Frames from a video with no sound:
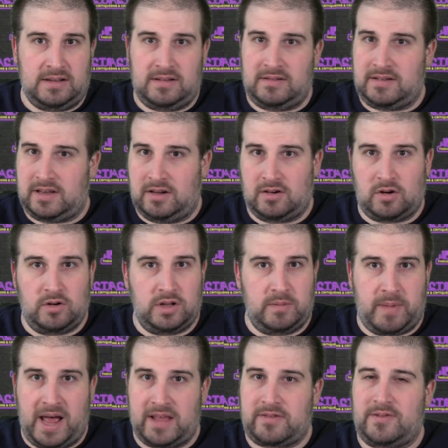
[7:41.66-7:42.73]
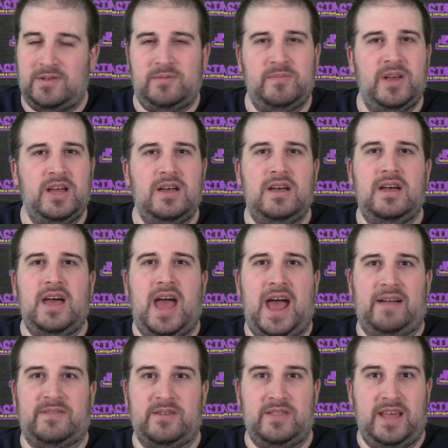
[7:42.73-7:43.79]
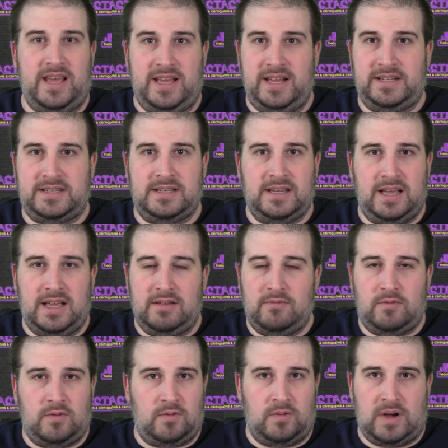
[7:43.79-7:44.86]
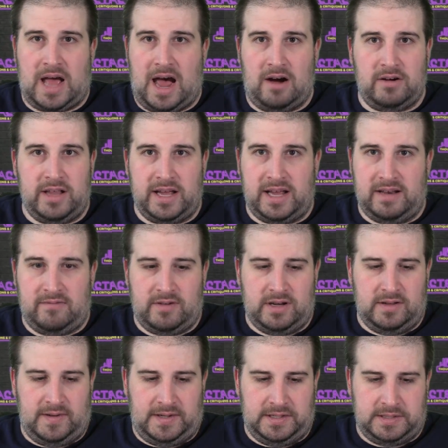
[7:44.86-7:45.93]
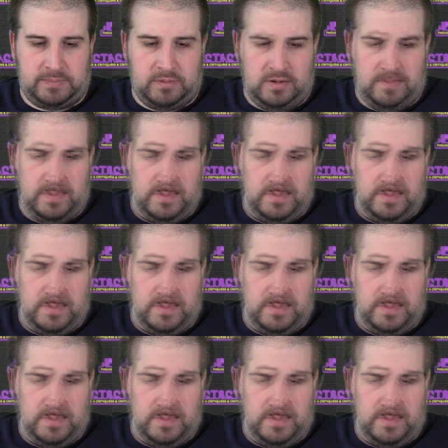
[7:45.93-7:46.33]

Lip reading: go to the bathroom after they eat, and how are they getting rid of all this poop?